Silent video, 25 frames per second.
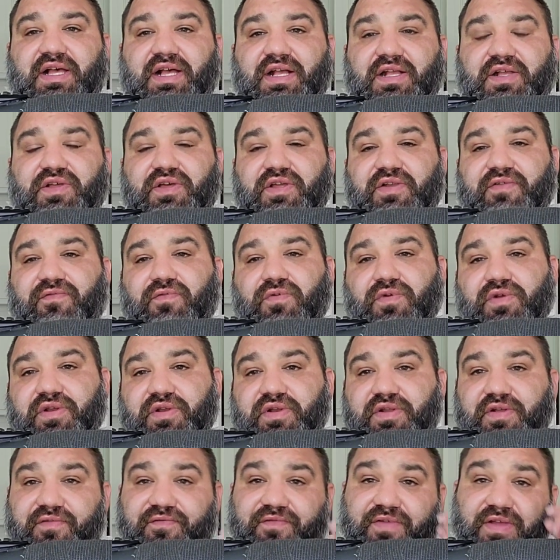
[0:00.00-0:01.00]
I could have
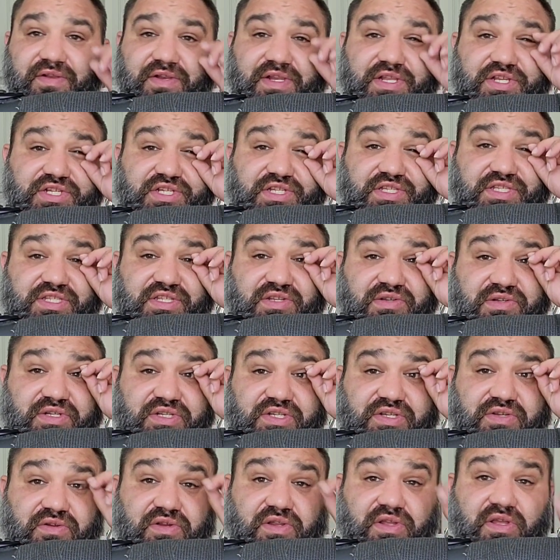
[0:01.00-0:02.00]
ordered a foundation
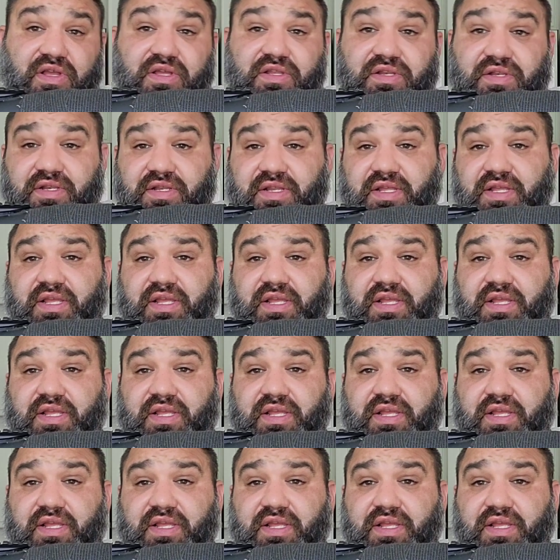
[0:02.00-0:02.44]
Centurion,